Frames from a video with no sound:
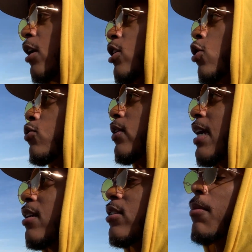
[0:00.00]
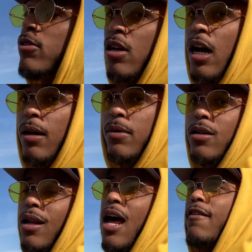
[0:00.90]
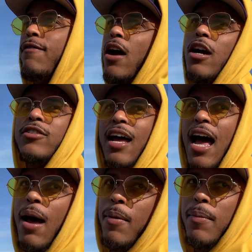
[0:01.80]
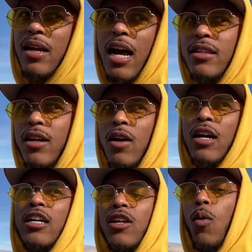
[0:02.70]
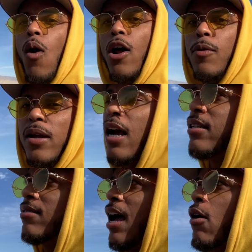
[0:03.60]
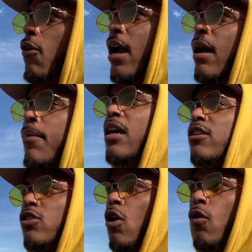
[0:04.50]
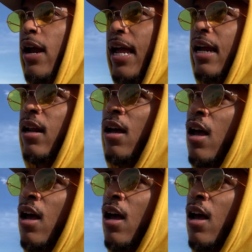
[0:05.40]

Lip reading: usually in the summertime, there's a lot of fires that happen because of the water, because it's not rain. I mean, because there's no rain.